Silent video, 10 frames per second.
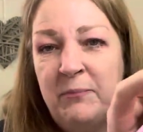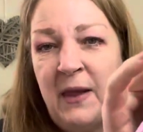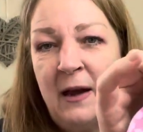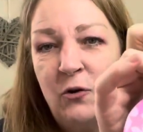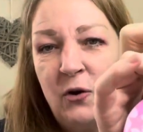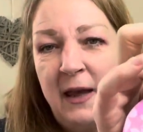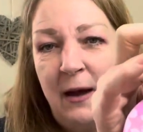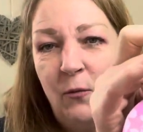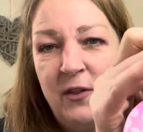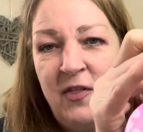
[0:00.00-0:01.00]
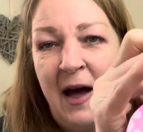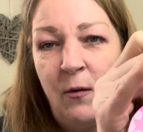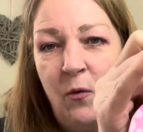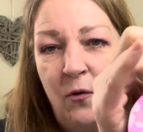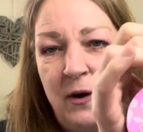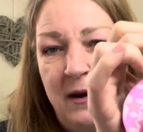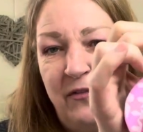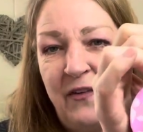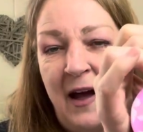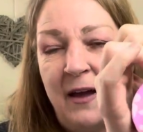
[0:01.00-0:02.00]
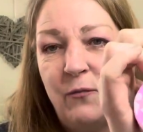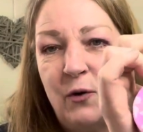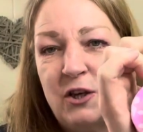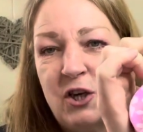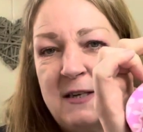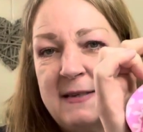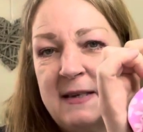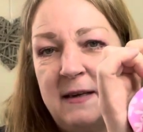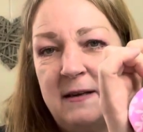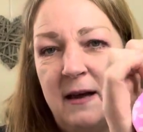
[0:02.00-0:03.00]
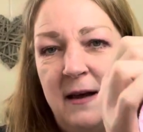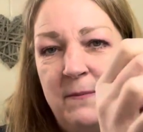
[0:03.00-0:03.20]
I could get with that one in a 5, which is the